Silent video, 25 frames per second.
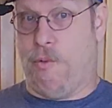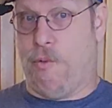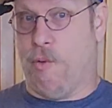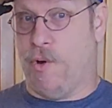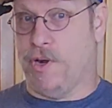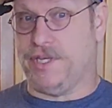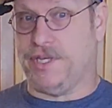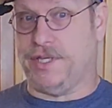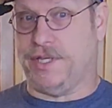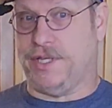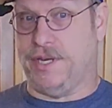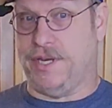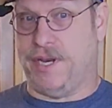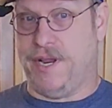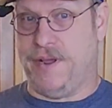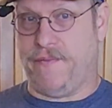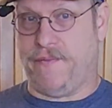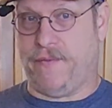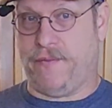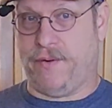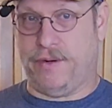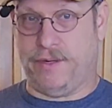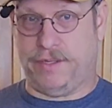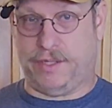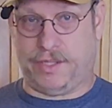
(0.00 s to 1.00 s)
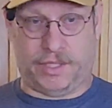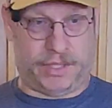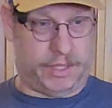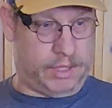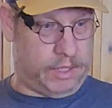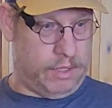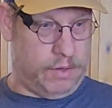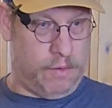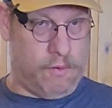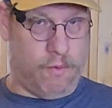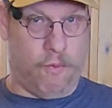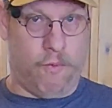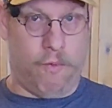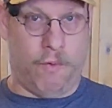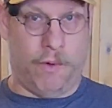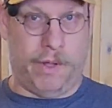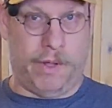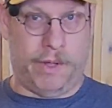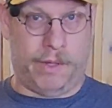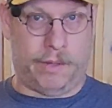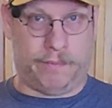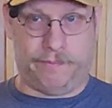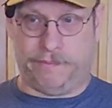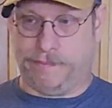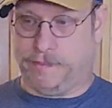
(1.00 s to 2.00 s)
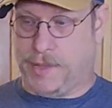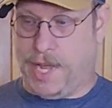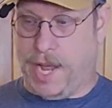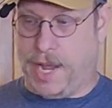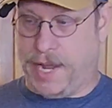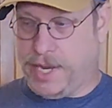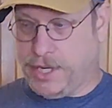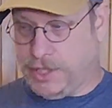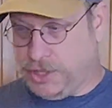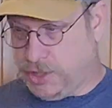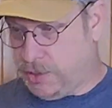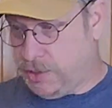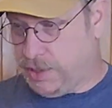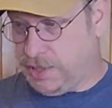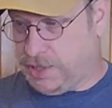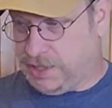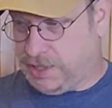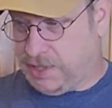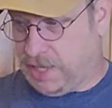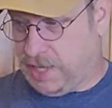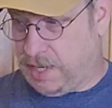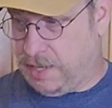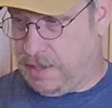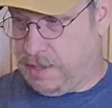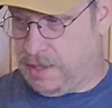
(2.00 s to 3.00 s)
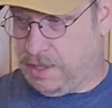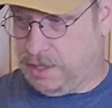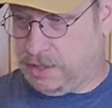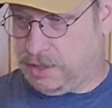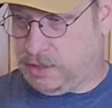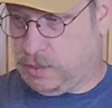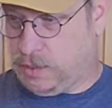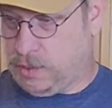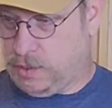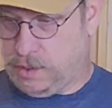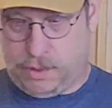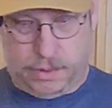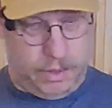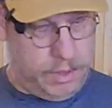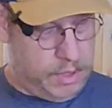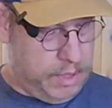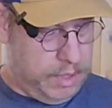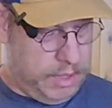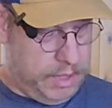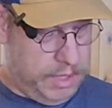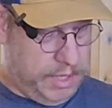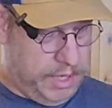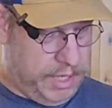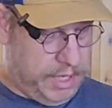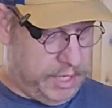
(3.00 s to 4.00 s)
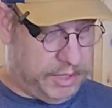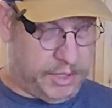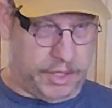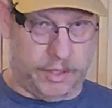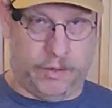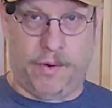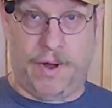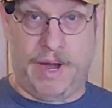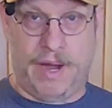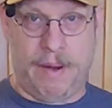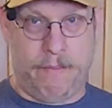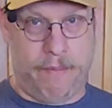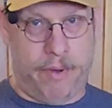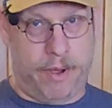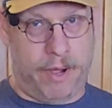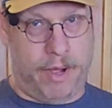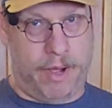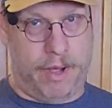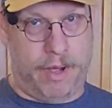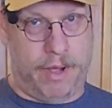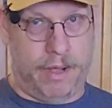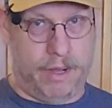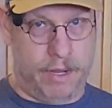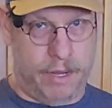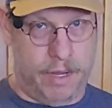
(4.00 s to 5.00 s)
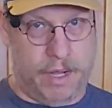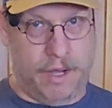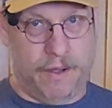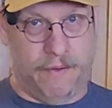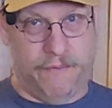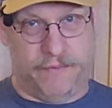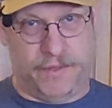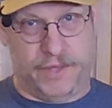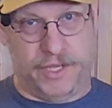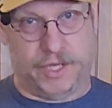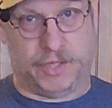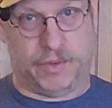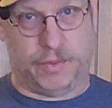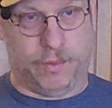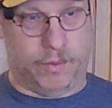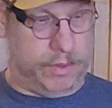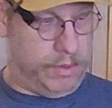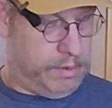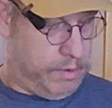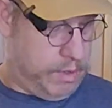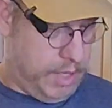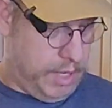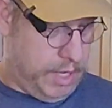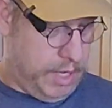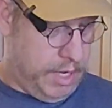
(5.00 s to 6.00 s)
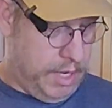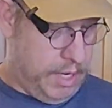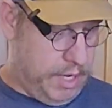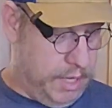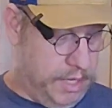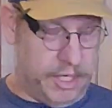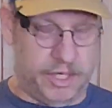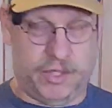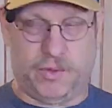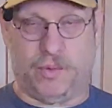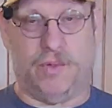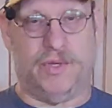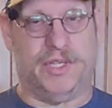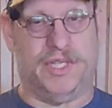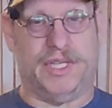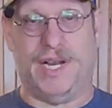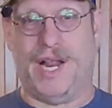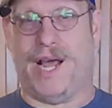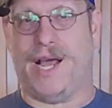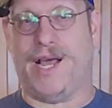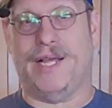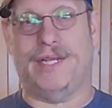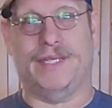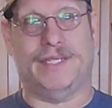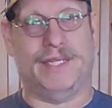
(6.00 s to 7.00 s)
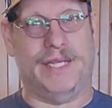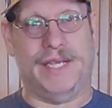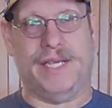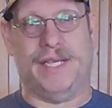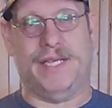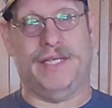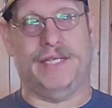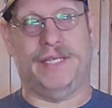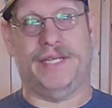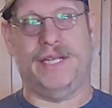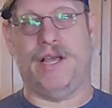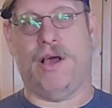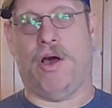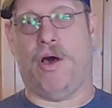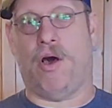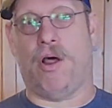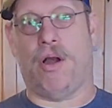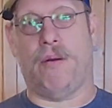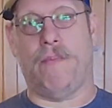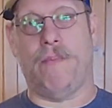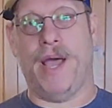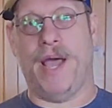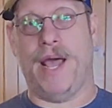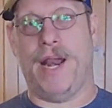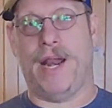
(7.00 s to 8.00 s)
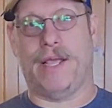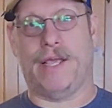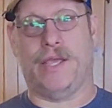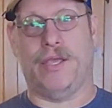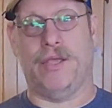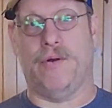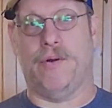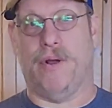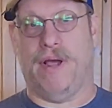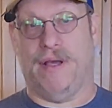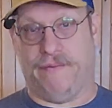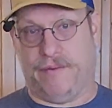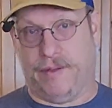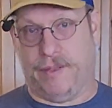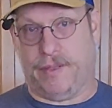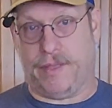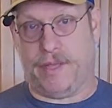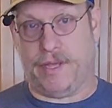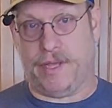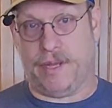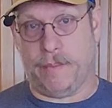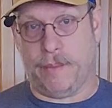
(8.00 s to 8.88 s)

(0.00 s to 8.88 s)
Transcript: what's the difference? Well, I guess you could say this one is the grandpa of this one. This one's nice, easy, automatic. You don't have to think